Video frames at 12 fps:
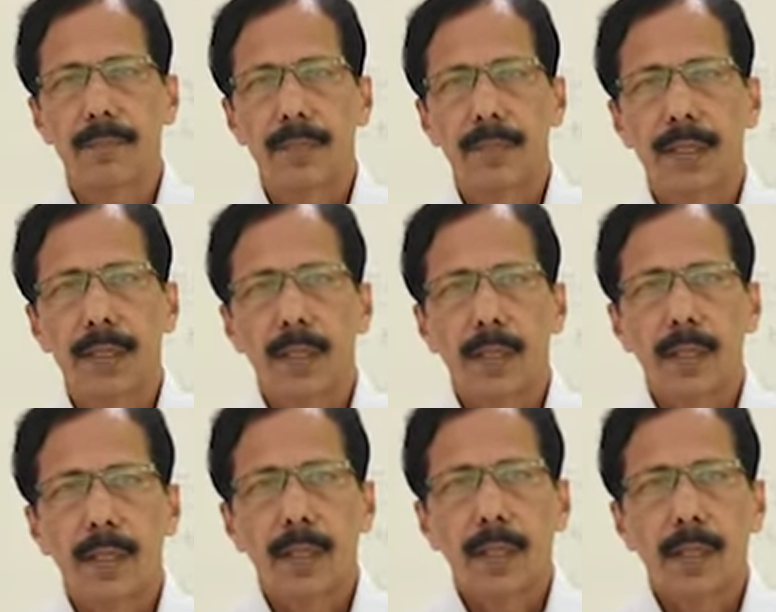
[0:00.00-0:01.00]

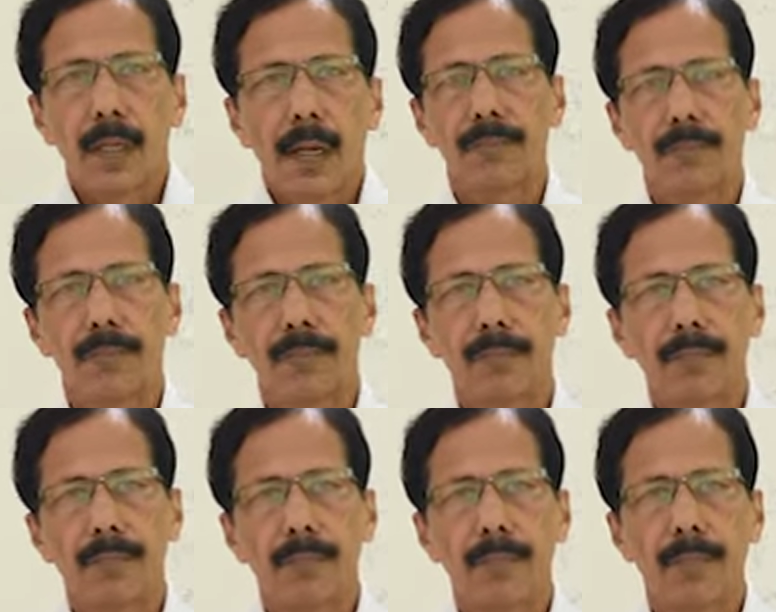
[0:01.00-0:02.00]

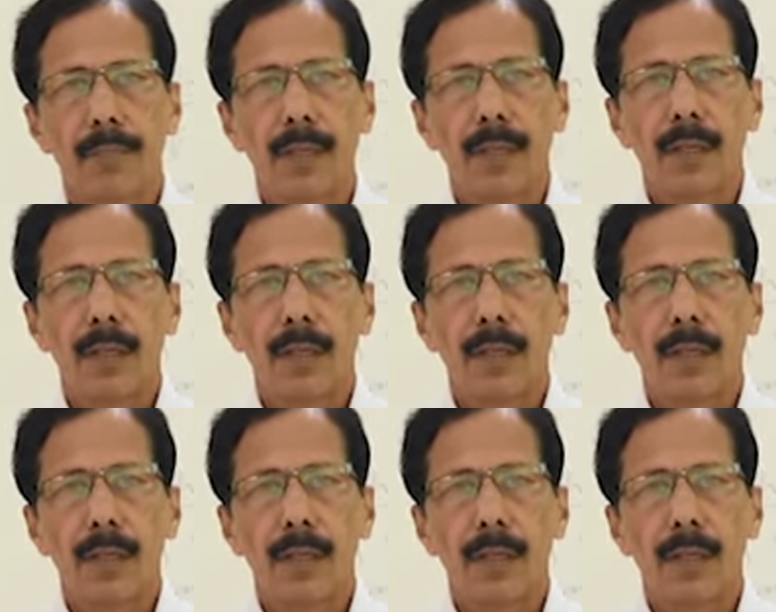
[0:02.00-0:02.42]
(silence)